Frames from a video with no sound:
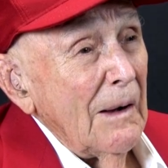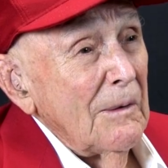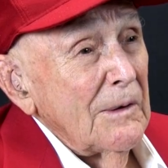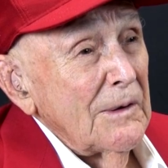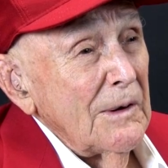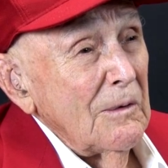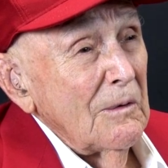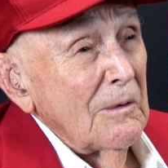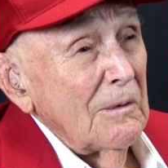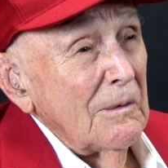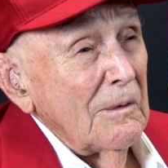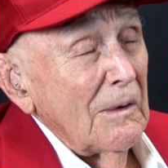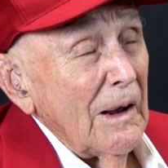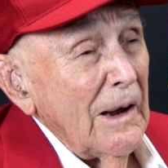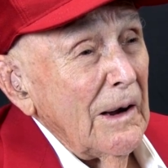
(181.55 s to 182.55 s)

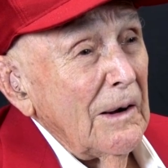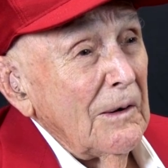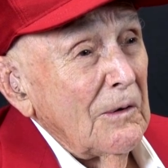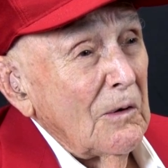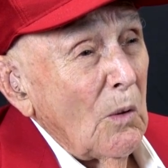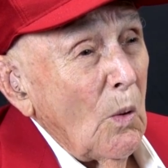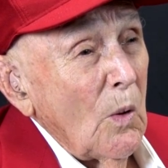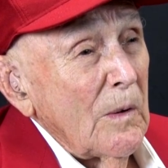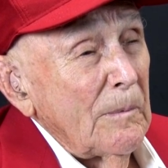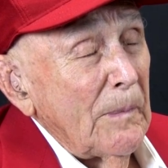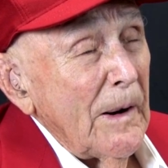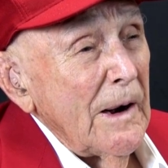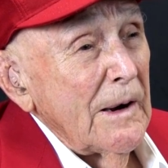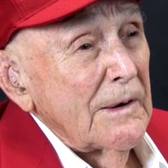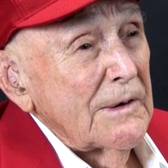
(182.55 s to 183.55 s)
was headed toward
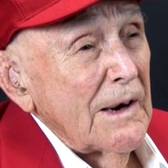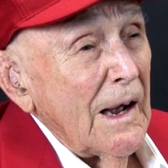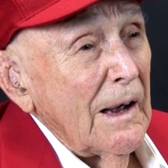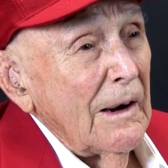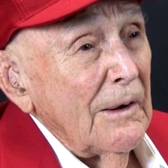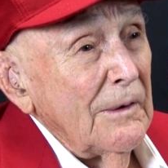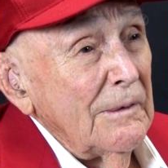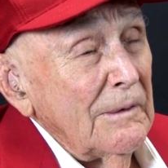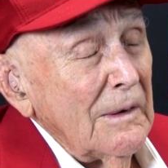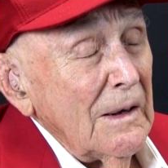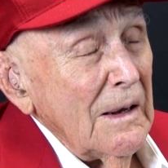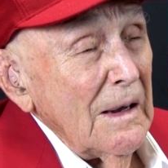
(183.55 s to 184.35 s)
Parris Island